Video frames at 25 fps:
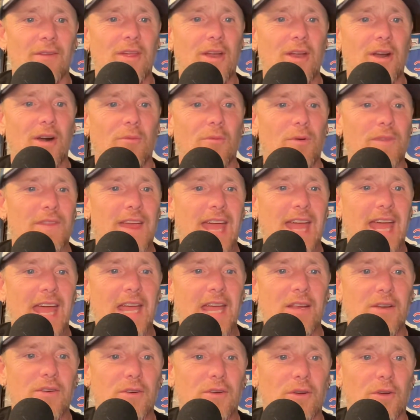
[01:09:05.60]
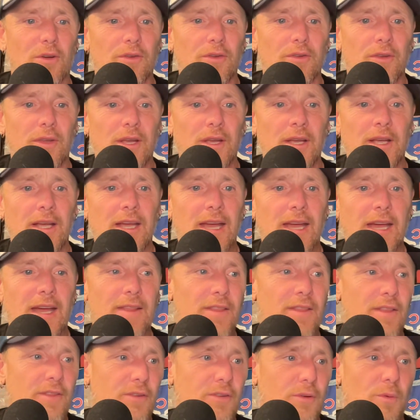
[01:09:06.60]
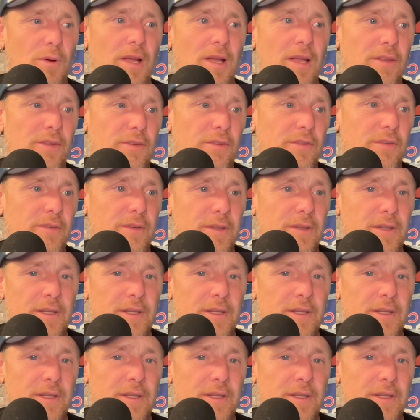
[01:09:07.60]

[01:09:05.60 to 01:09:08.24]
there with the Angels and the Twins